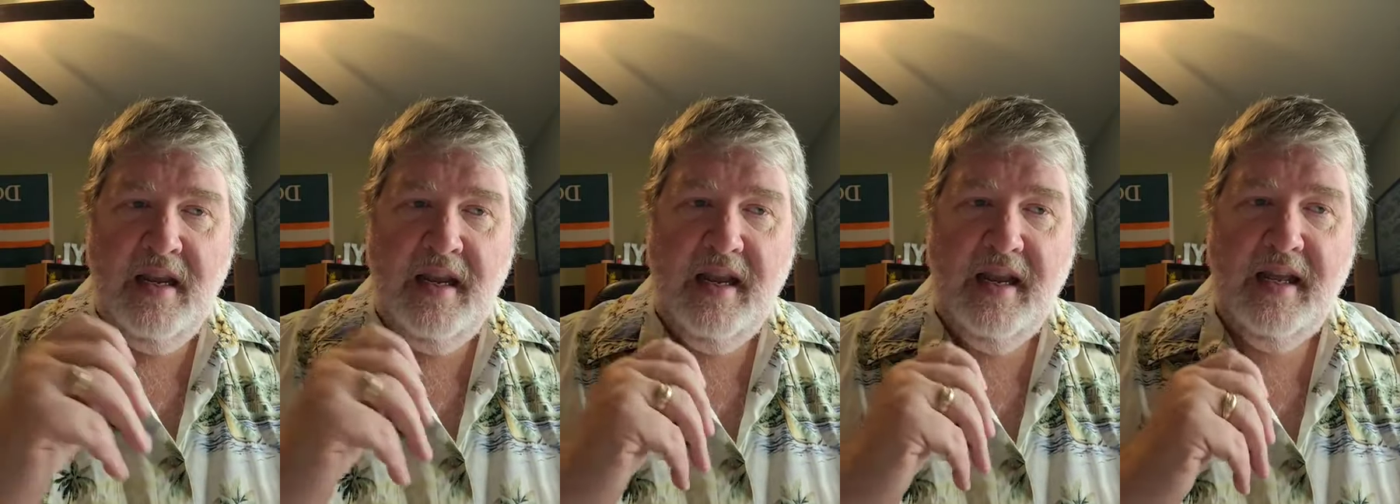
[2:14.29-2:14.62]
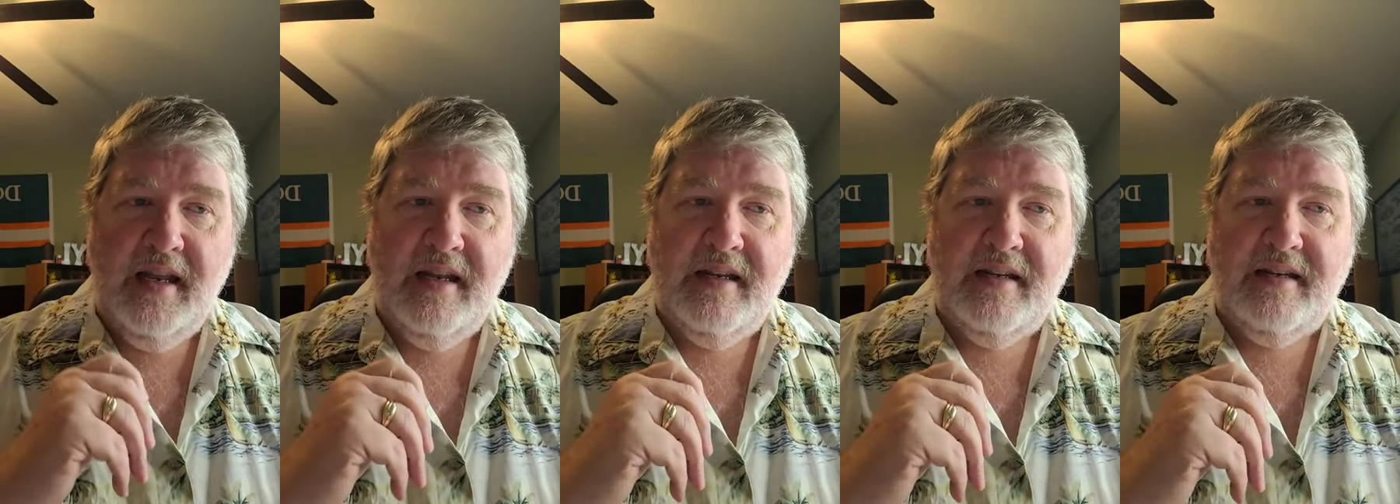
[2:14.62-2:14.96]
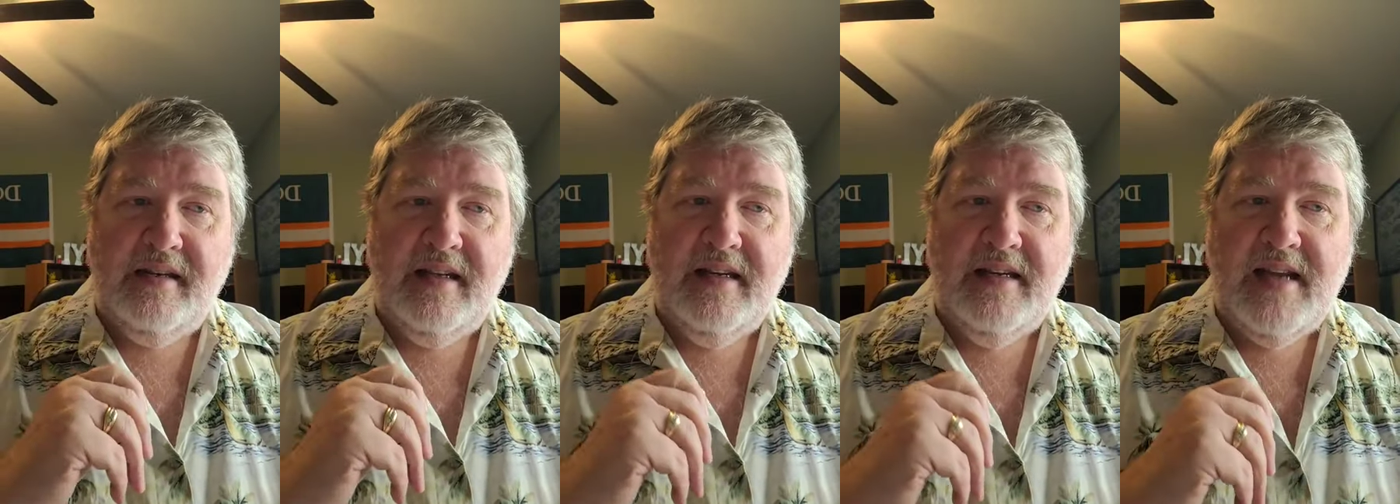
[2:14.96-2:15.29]
It
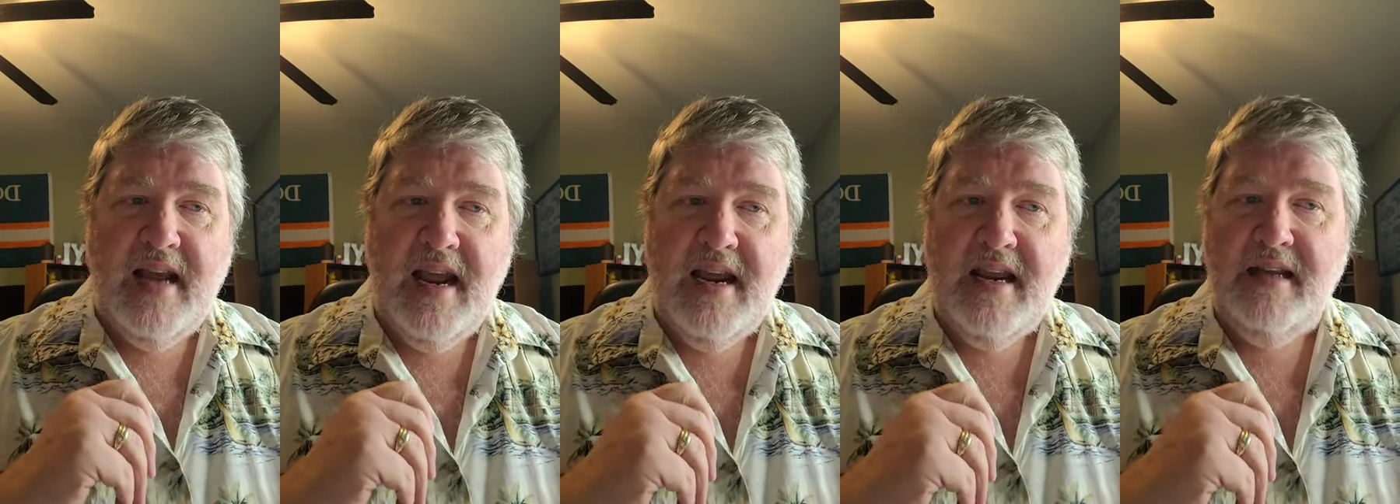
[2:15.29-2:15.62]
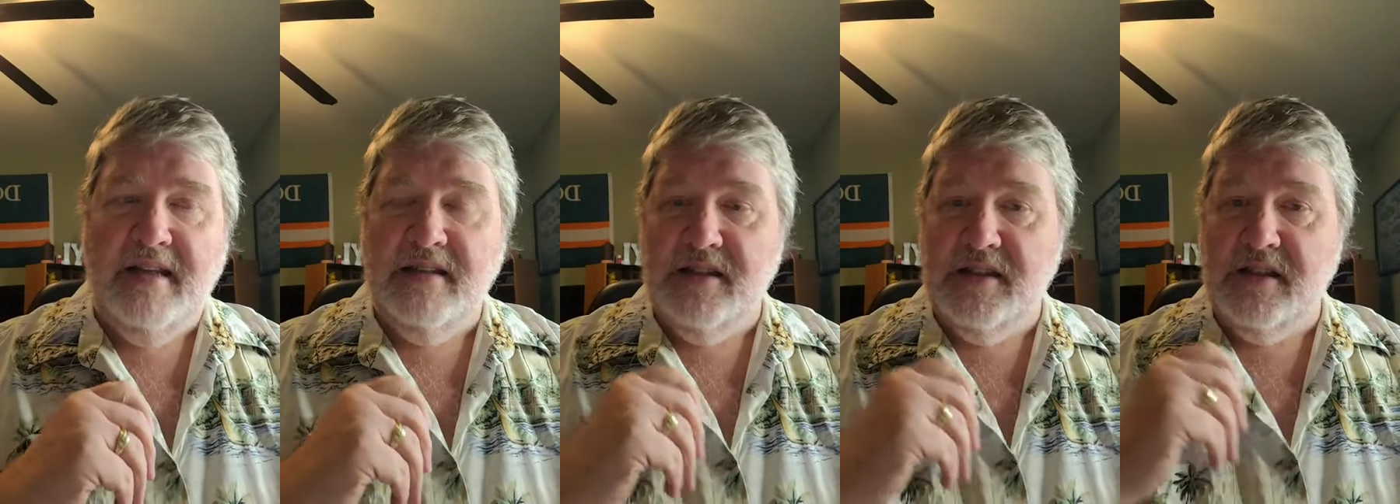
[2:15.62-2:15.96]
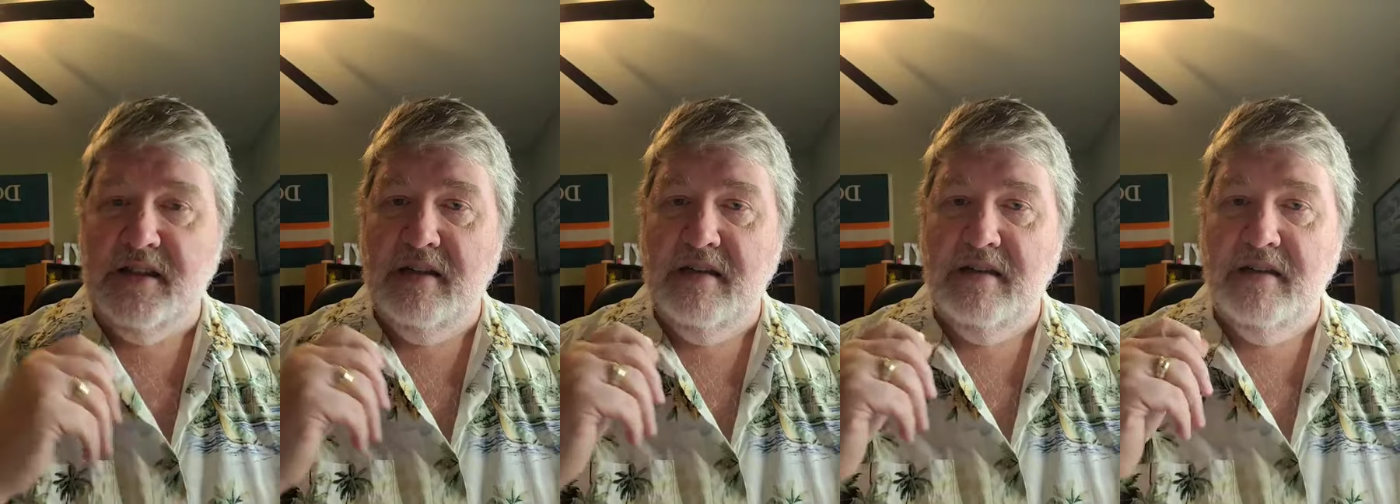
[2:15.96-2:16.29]

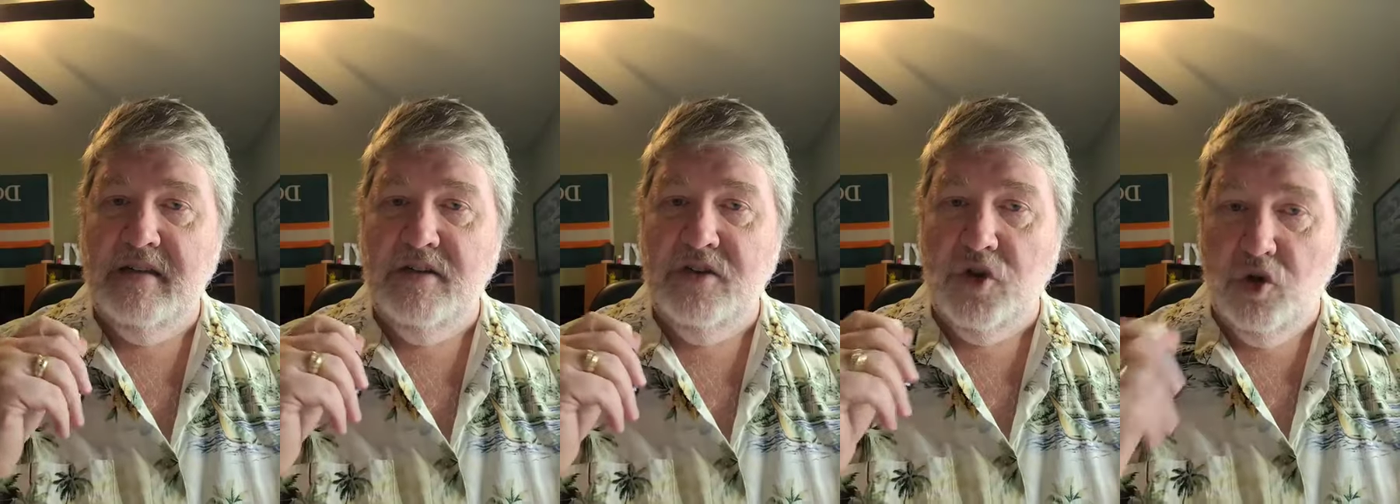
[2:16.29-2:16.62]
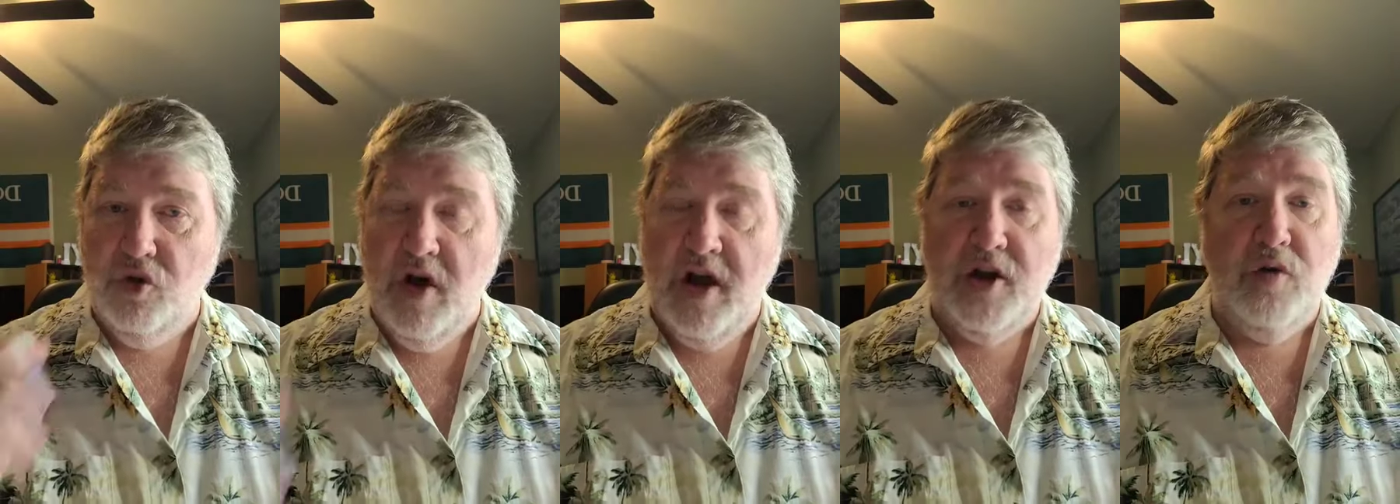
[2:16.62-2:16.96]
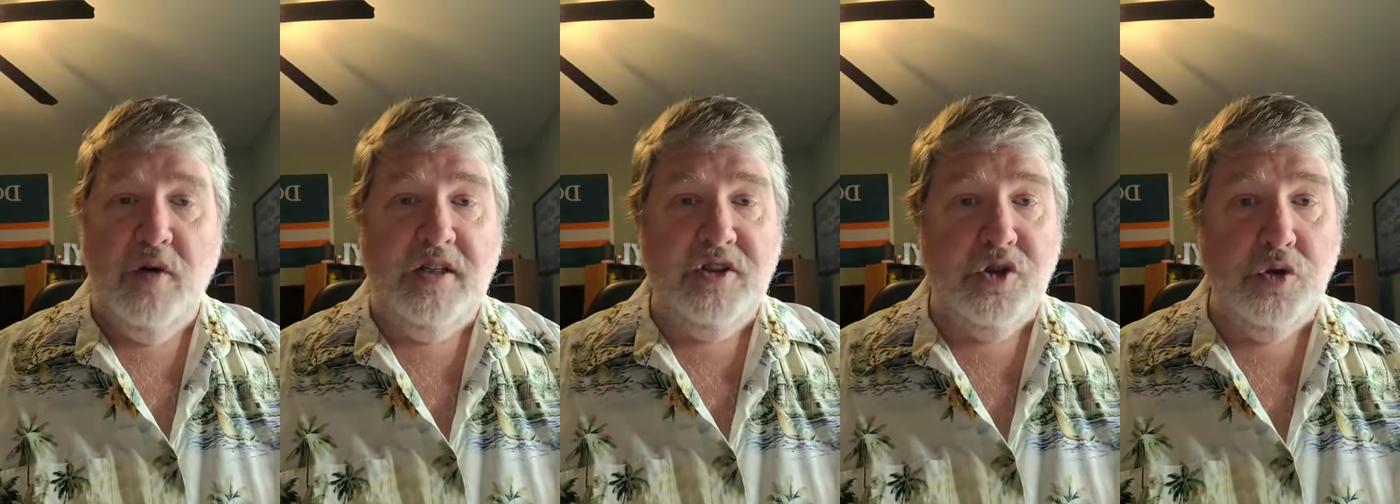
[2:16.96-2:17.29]
contains
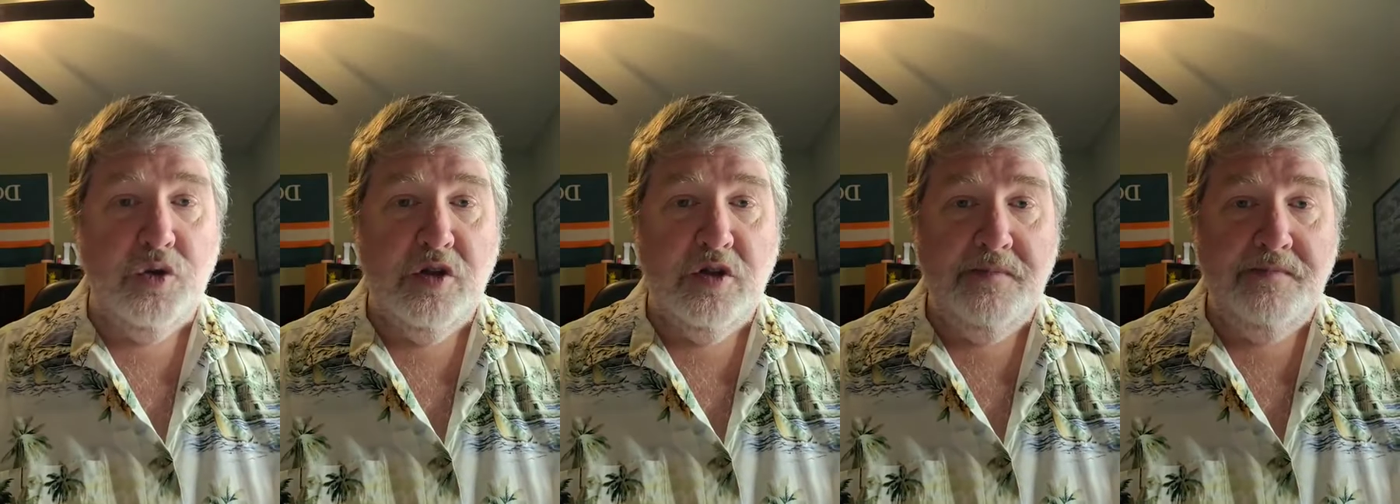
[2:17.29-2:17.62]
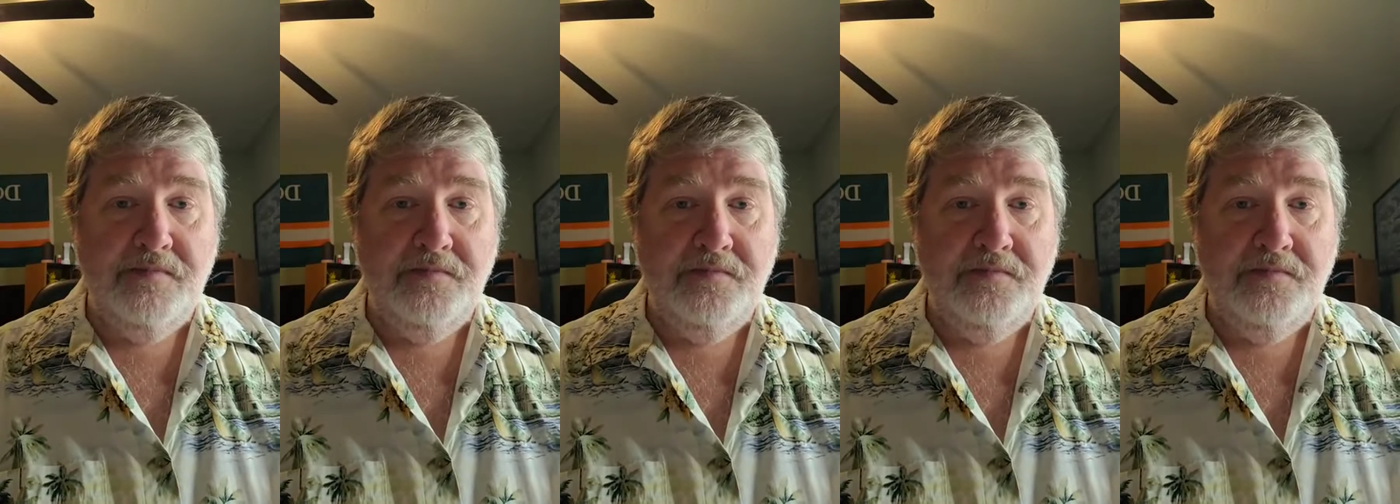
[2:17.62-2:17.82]
Dorado Azul,